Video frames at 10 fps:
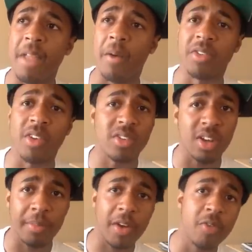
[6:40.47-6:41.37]
I wasn't going to
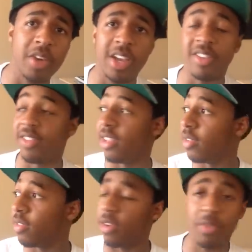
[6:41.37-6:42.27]
talk about free agency
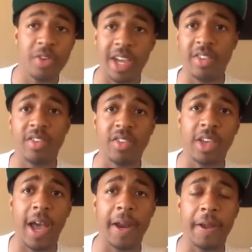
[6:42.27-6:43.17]
till free agency
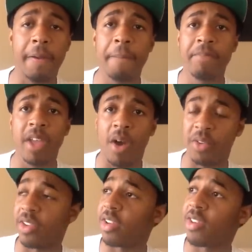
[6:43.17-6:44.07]
got here. I
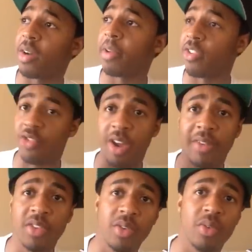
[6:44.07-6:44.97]
wasn't going to talk about the
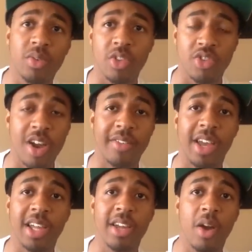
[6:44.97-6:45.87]
draft till the draft
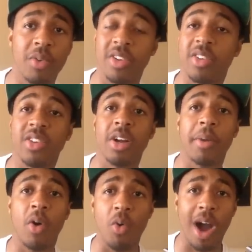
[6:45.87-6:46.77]
got here. I wasn't going to talk
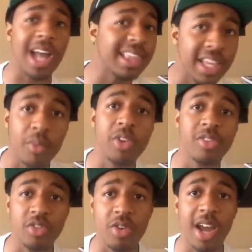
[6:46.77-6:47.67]
about who I think we
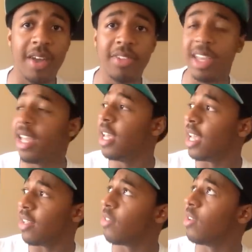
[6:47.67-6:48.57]
should draft
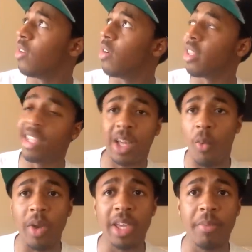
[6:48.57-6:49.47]
until I think a
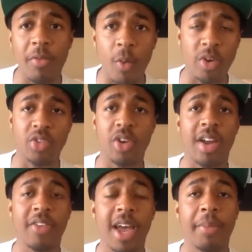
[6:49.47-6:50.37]
week before the
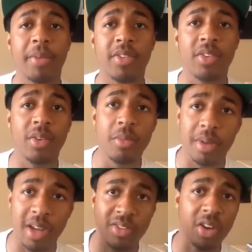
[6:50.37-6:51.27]
draft happens.
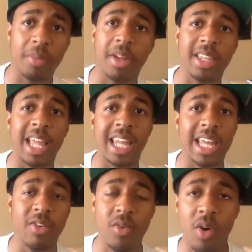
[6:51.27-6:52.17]
But I'll talk about that
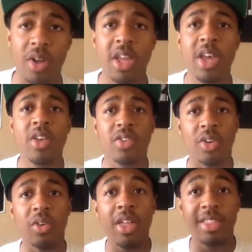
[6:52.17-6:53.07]
later on.
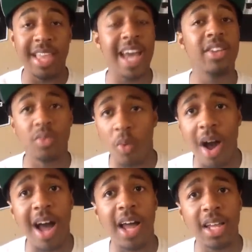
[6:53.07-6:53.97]
So that is
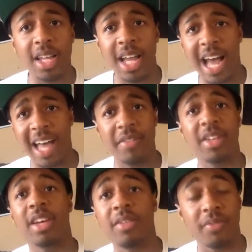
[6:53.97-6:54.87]
why I
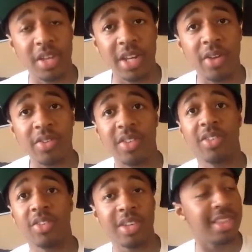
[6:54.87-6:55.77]
haven't done videos,
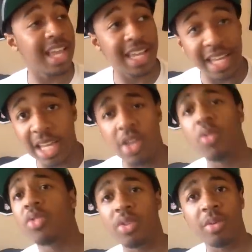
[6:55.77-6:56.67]
because you can thank
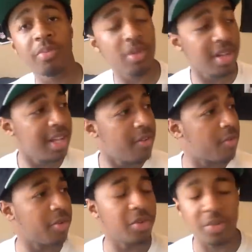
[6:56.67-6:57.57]
YouTube
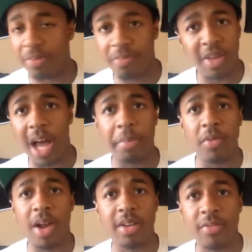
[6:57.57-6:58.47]
for those
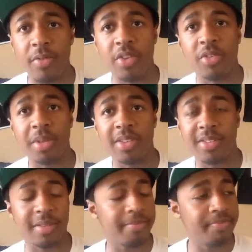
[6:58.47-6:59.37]
copyright
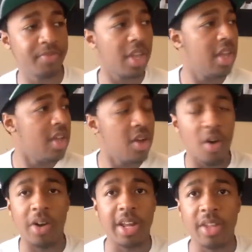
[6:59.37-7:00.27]
infringements and
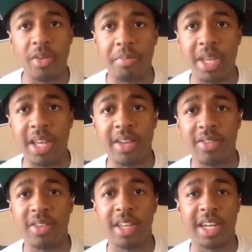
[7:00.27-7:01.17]
all that other
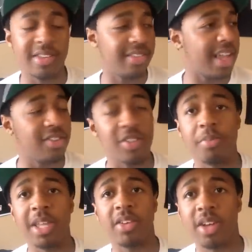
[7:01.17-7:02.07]
BS. And it's not just
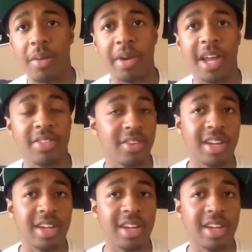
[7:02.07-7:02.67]
me they're coming after.